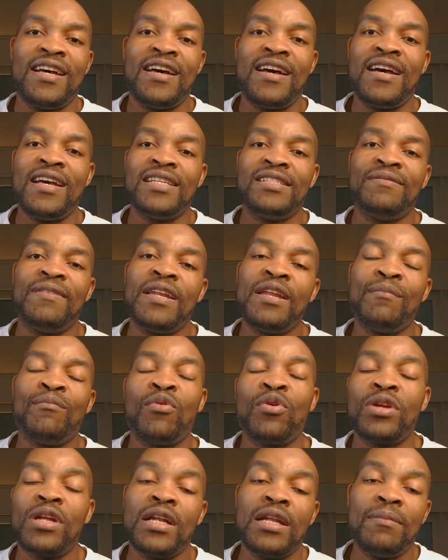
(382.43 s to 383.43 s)
is very
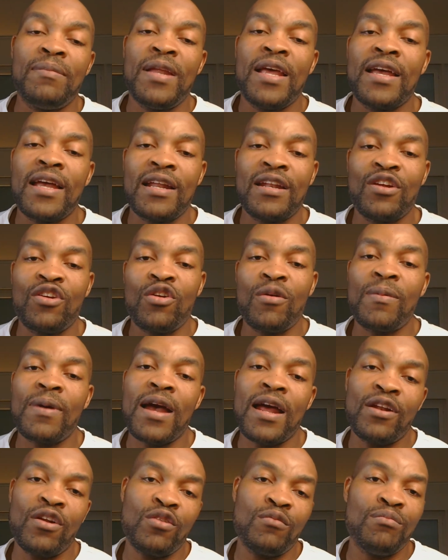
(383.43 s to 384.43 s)
important. The player and the club
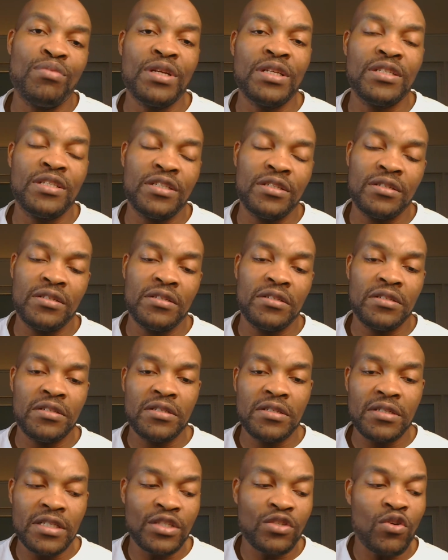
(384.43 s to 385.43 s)
cannot breach
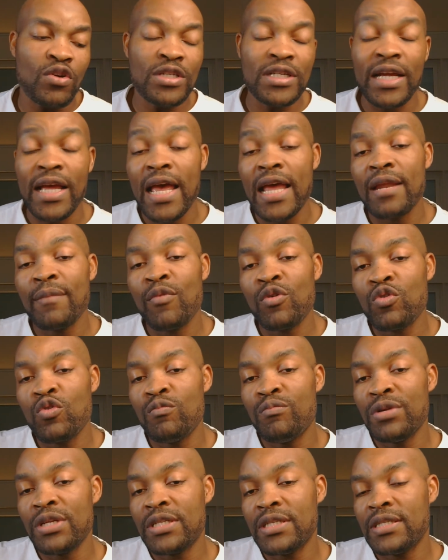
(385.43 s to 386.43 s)
this contract. Anybody who
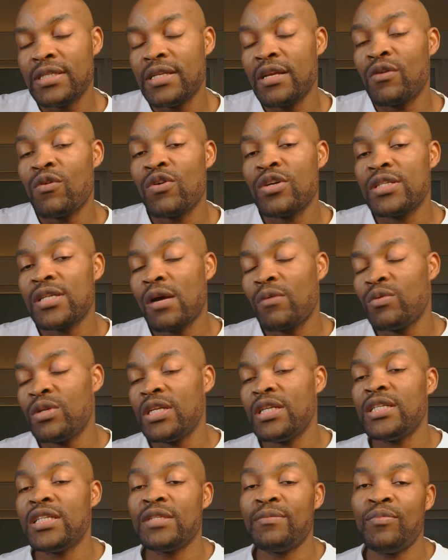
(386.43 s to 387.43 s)
breaches the contract within
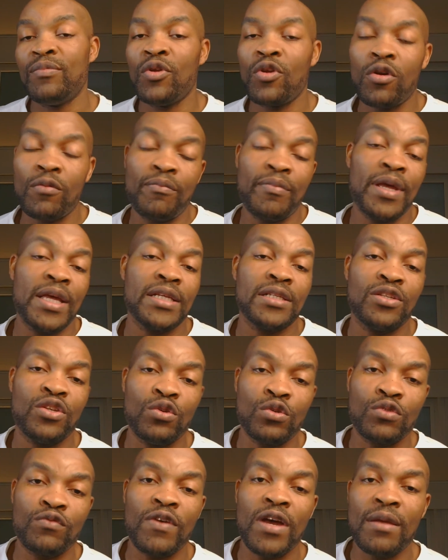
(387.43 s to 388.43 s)
this period pays
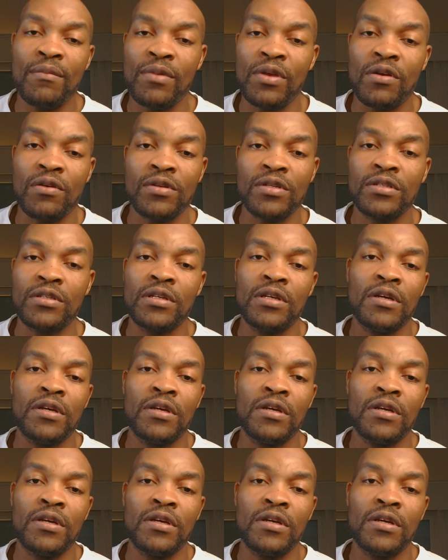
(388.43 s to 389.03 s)
huge fine, because